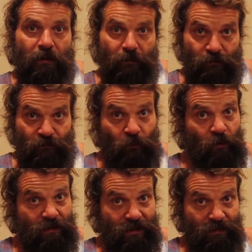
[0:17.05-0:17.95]
he was
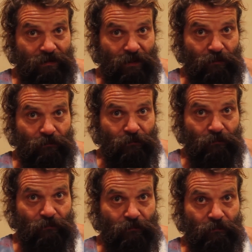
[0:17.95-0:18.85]
14 now,
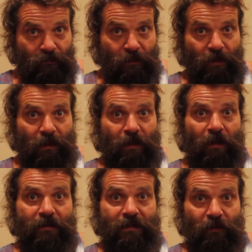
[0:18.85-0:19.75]
he
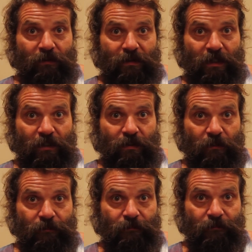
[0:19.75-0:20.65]
cussed out the teacher.